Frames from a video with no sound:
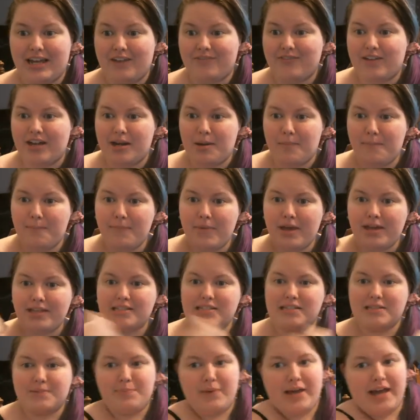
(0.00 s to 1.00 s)
I've got a
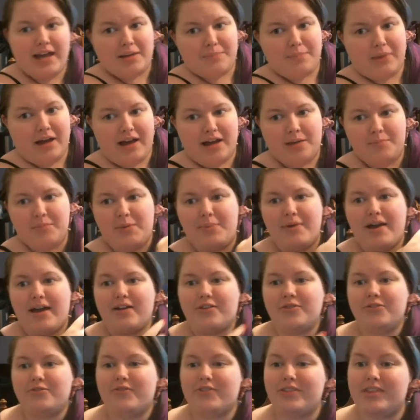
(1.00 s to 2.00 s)
mess back behind me back
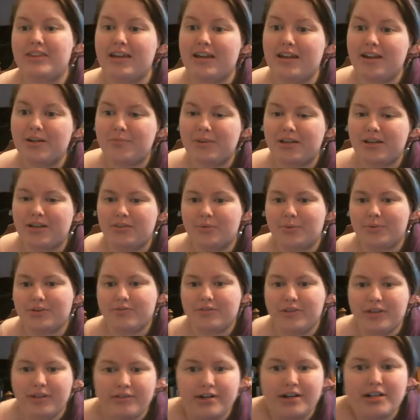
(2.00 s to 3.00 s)
over there because we're
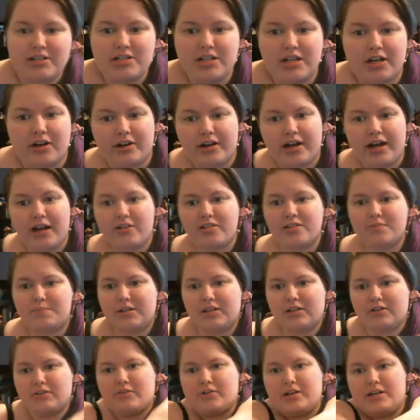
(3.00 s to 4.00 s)
rearranging our house
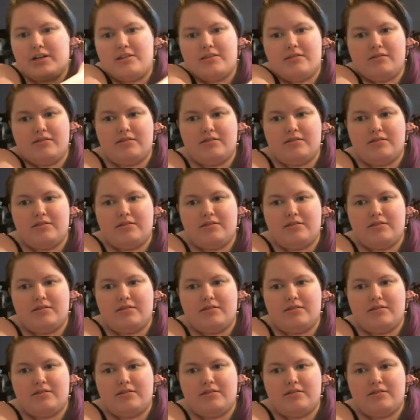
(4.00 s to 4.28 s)
because right